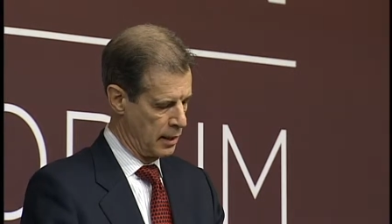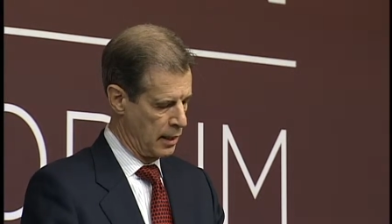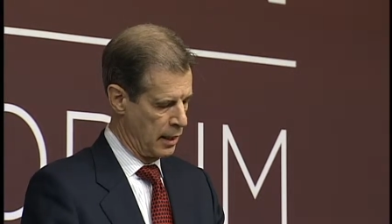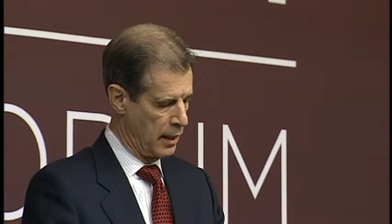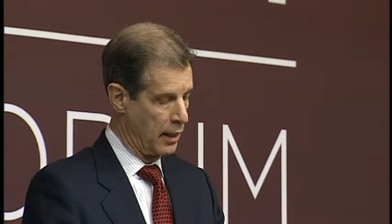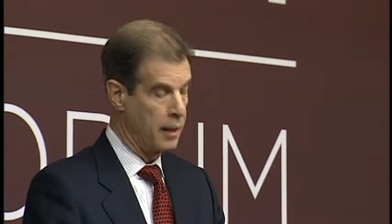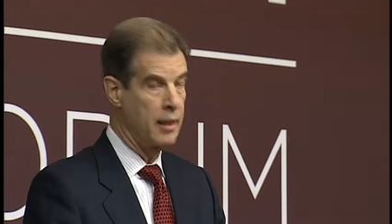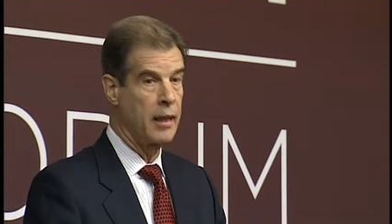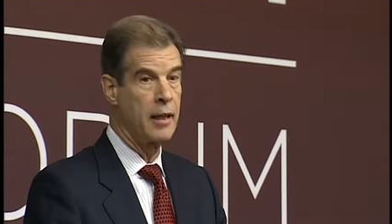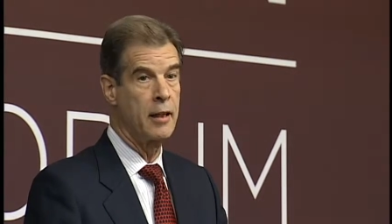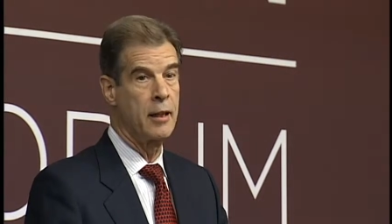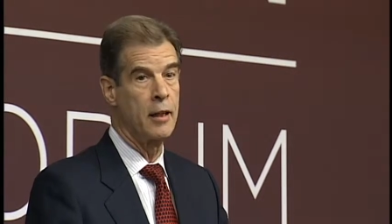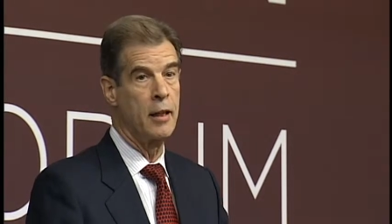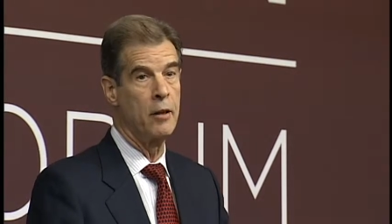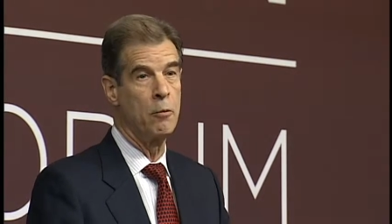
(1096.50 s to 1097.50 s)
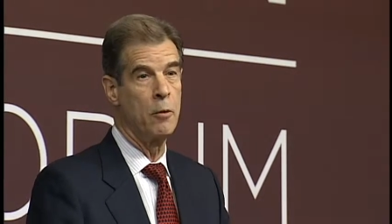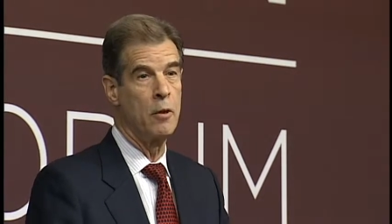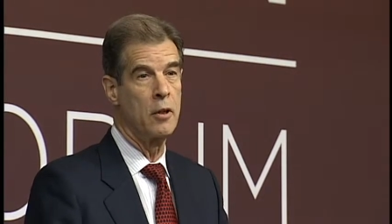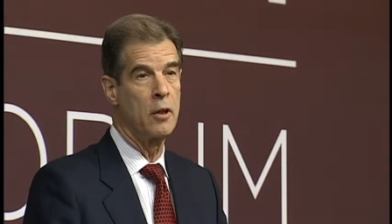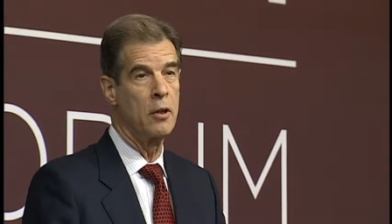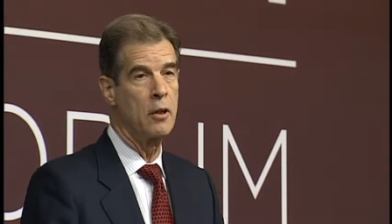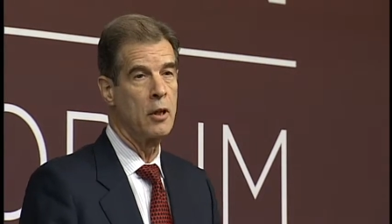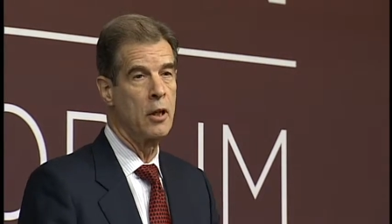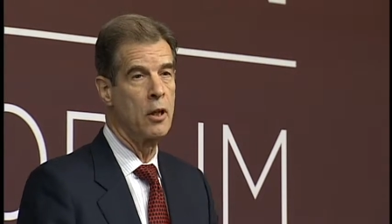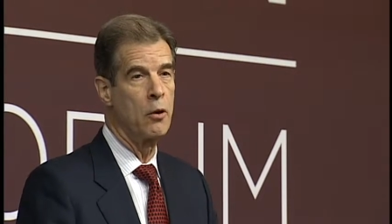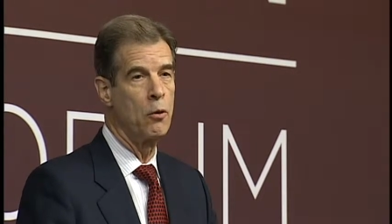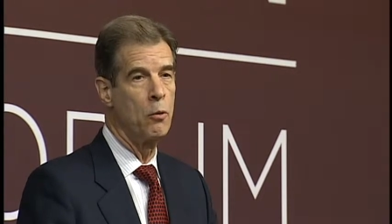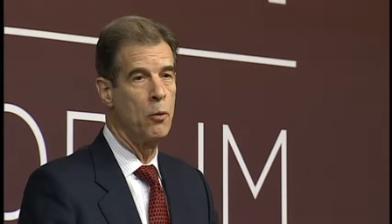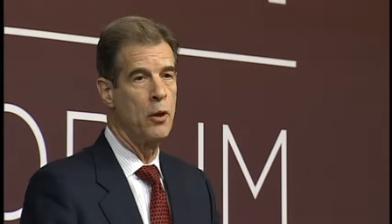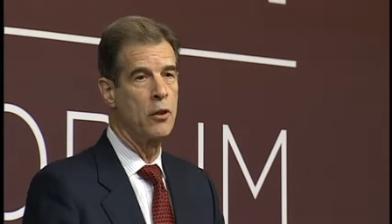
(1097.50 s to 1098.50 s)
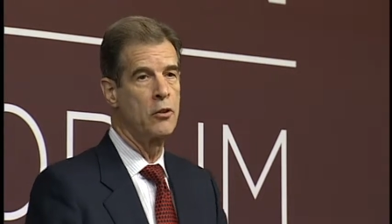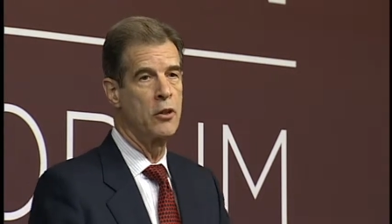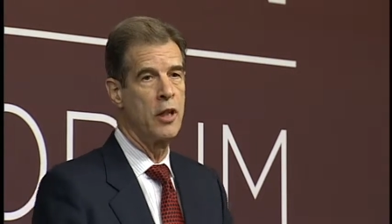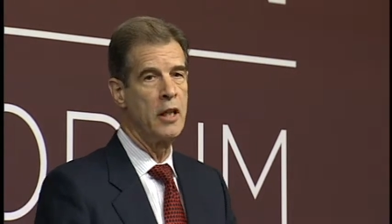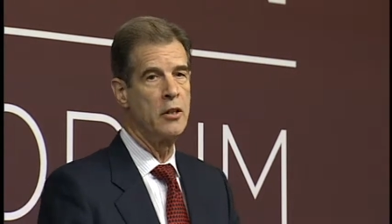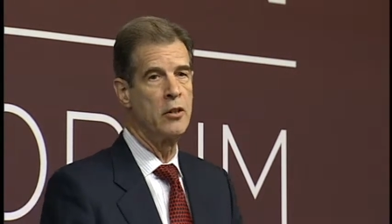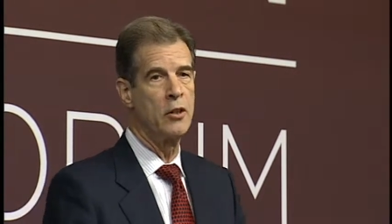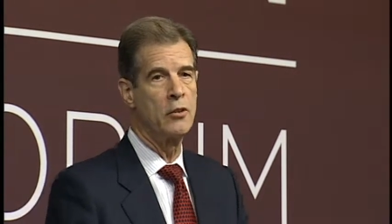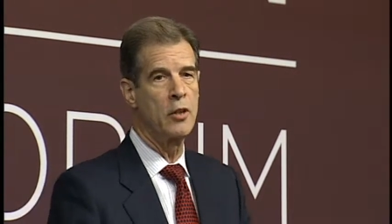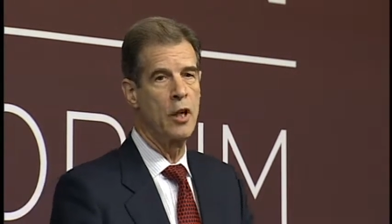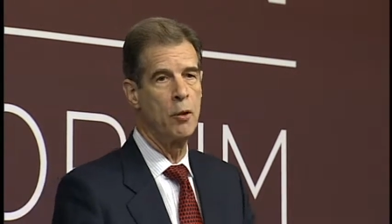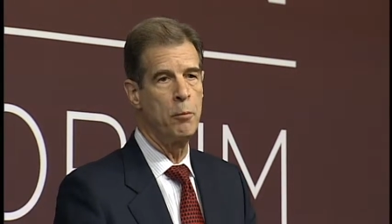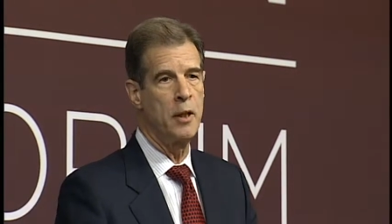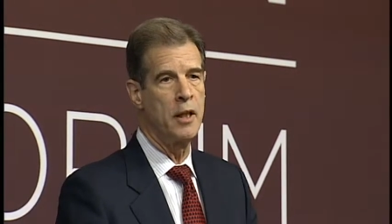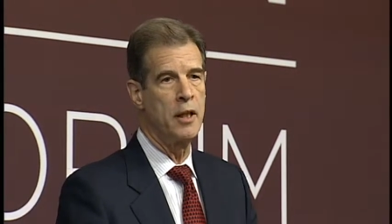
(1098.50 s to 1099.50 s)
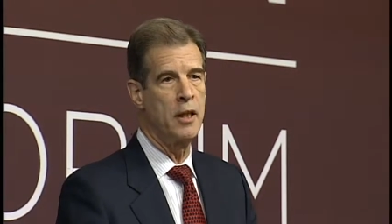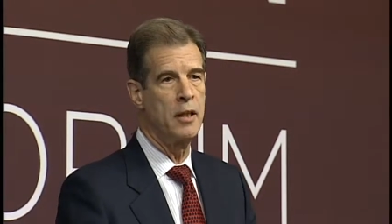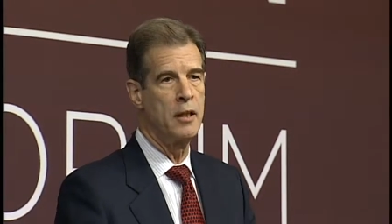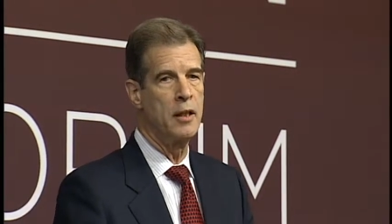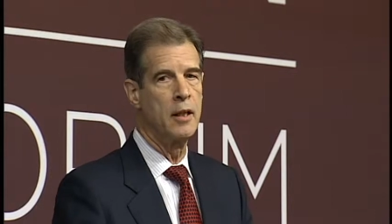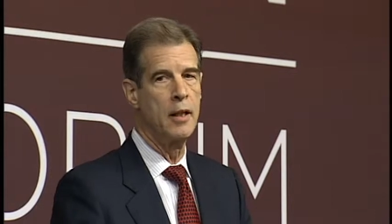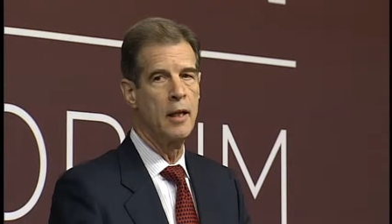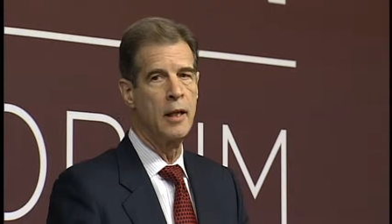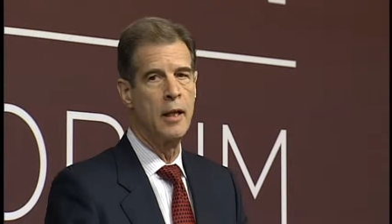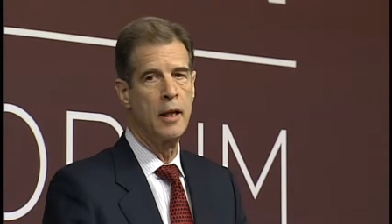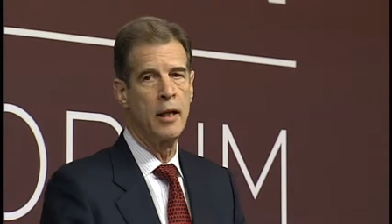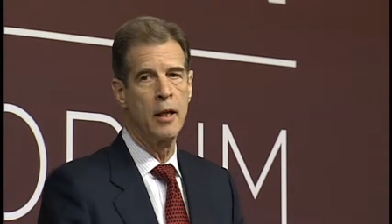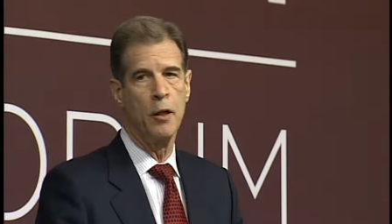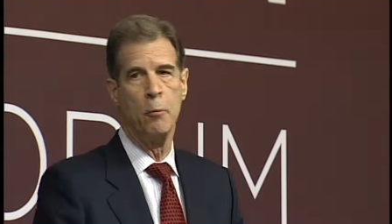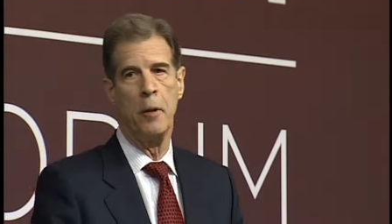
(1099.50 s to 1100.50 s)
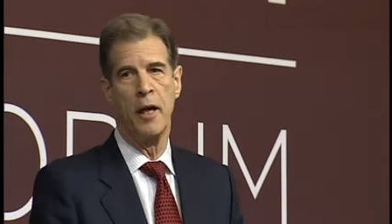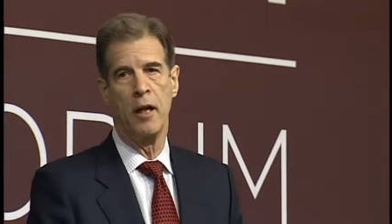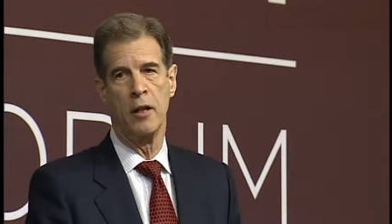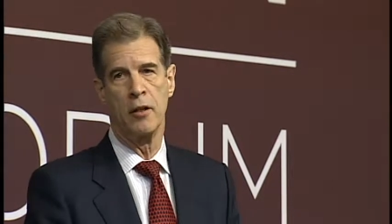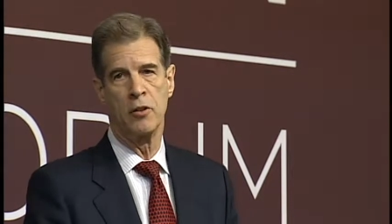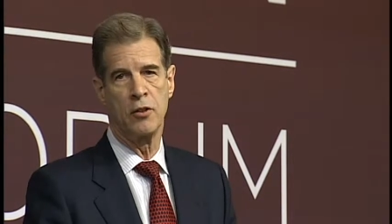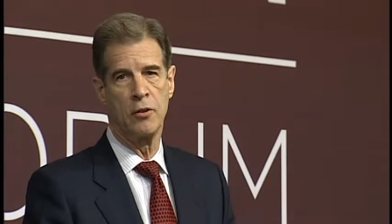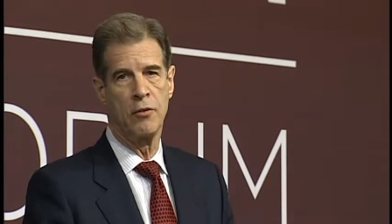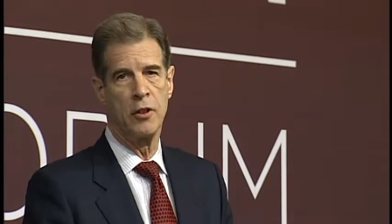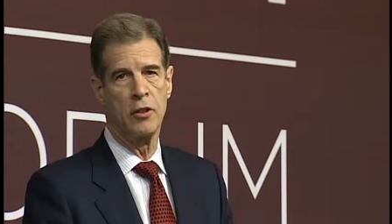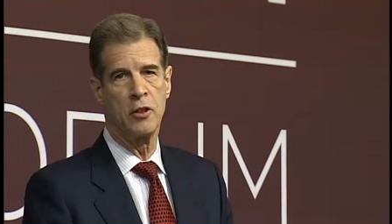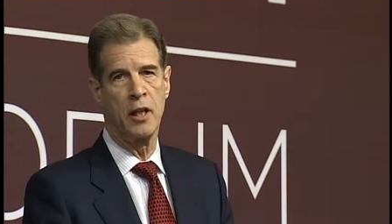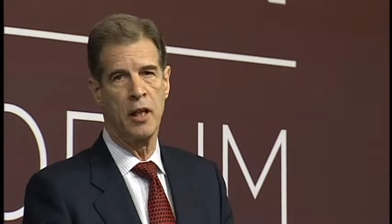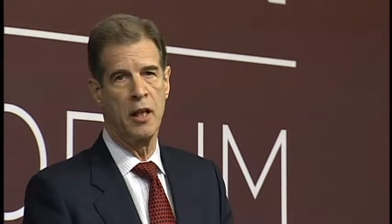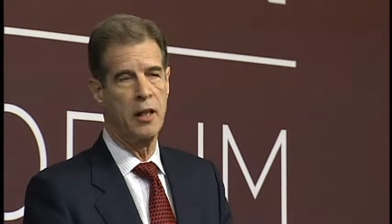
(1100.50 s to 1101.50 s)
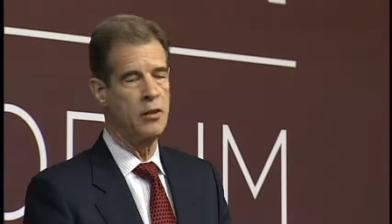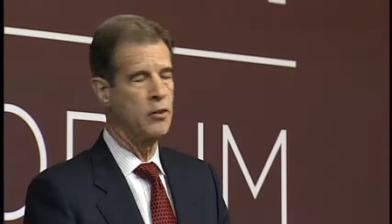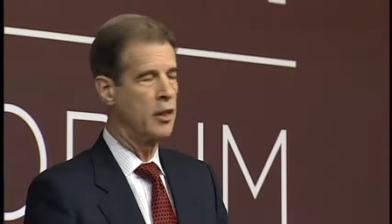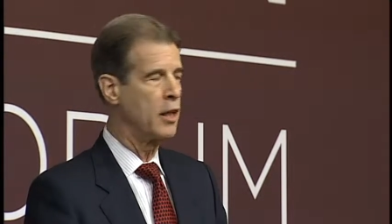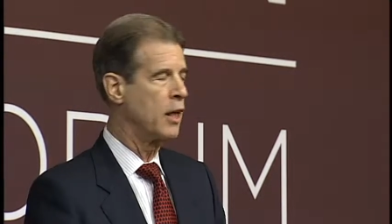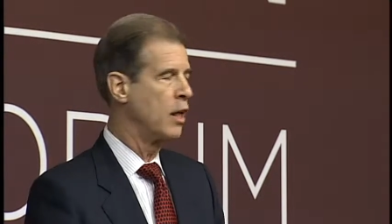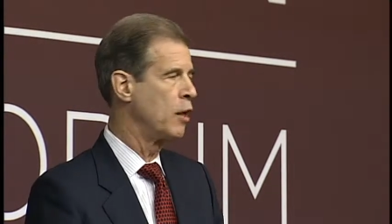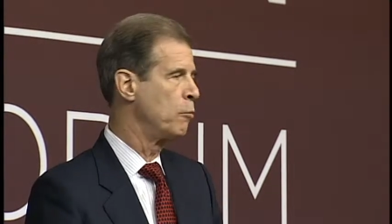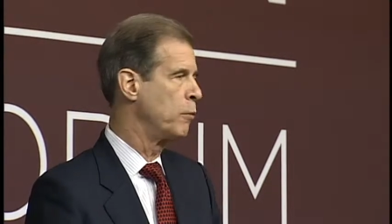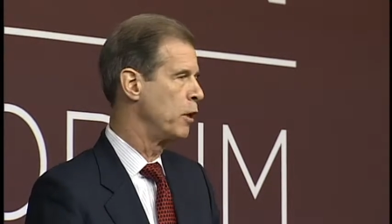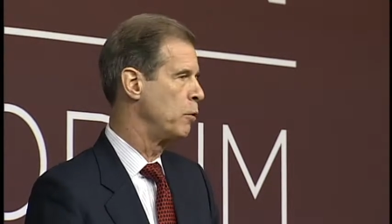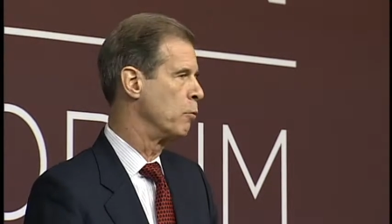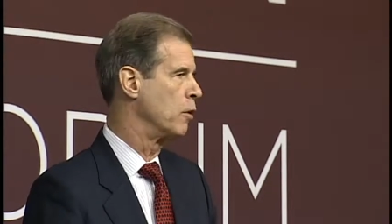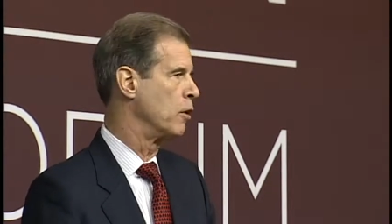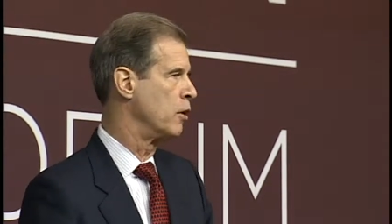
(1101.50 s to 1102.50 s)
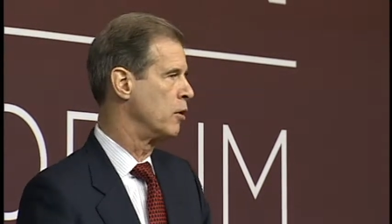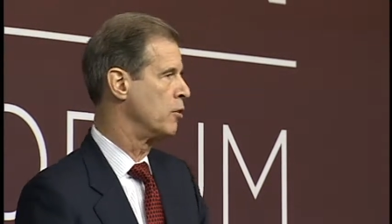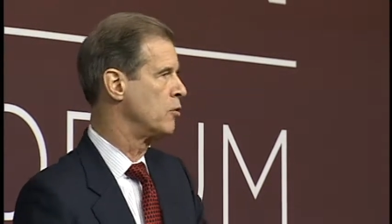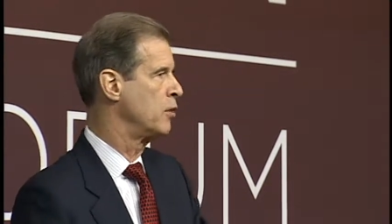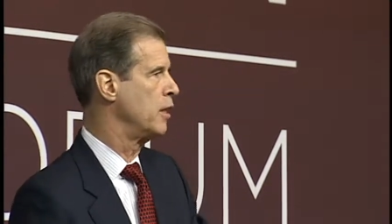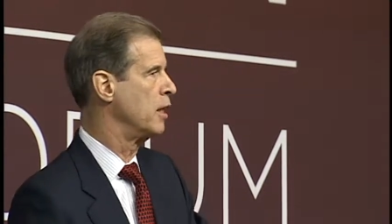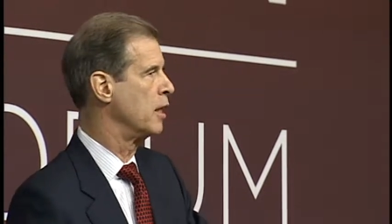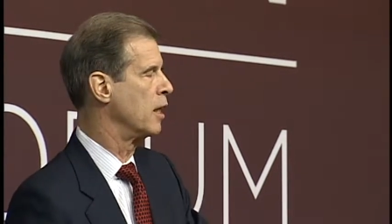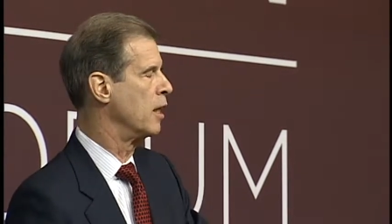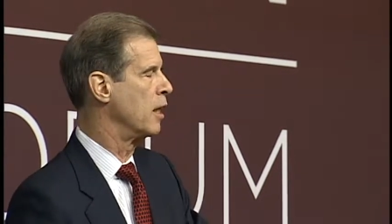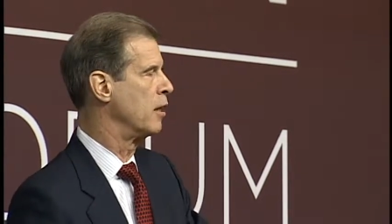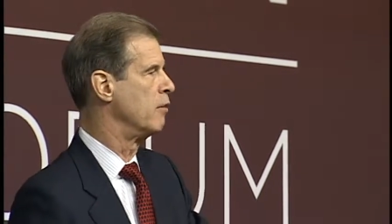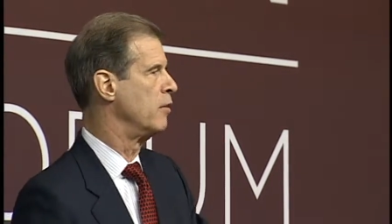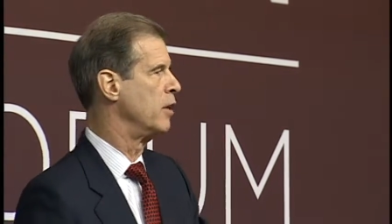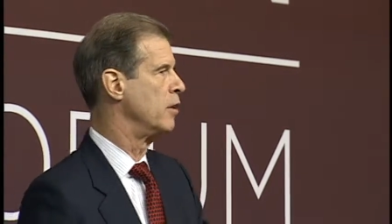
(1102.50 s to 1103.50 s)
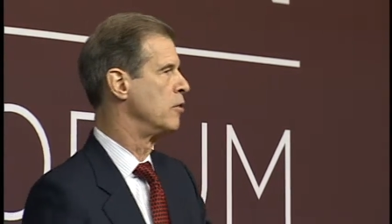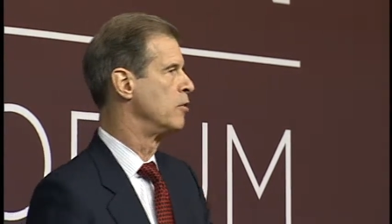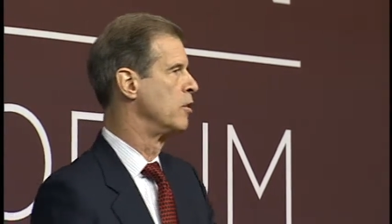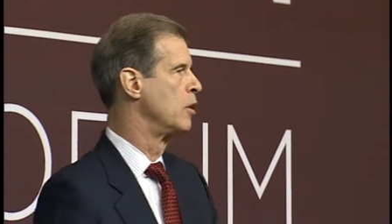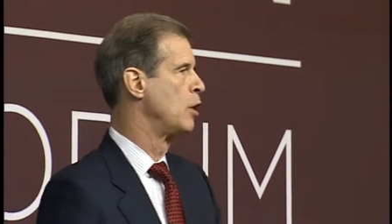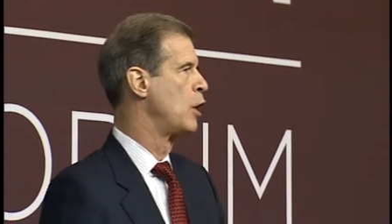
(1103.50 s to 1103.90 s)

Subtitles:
I think that with changes coming in the balance of the Chinese economy, we're going to see a lot of these